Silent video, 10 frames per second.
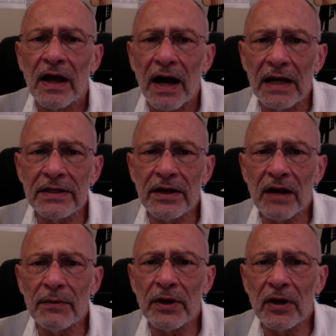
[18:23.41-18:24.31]
I
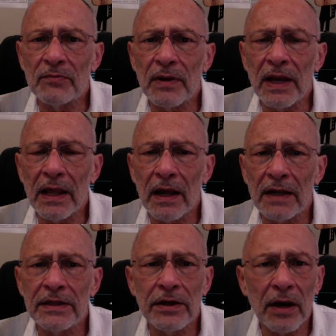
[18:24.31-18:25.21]

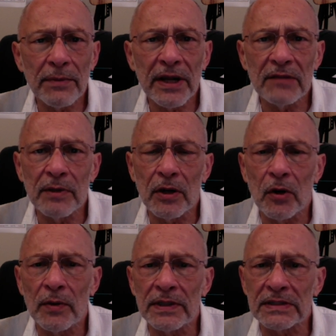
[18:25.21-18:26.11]
denominate
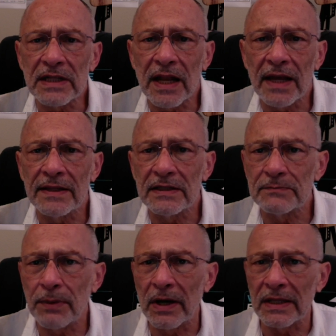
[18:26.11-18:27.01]
below in the slide as
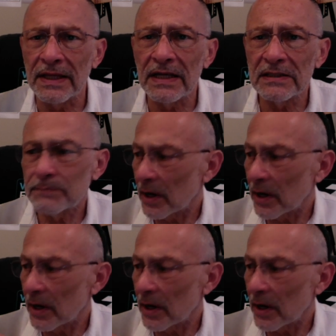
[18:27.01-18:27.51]
Pardes,